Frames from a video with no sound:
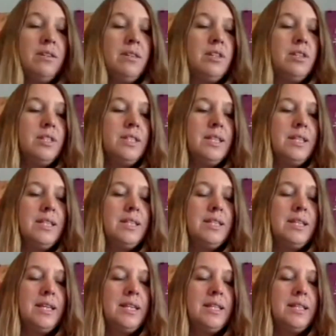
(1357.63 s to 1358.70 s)
There's
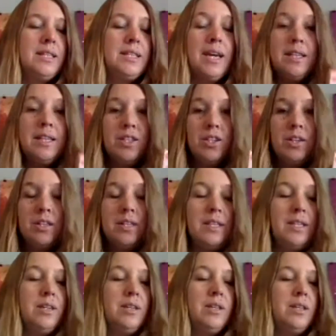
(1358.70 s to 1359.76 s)
instead xylitol in
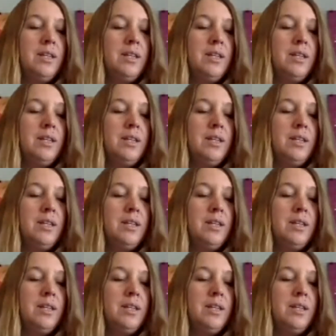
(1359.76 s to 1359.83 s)
here,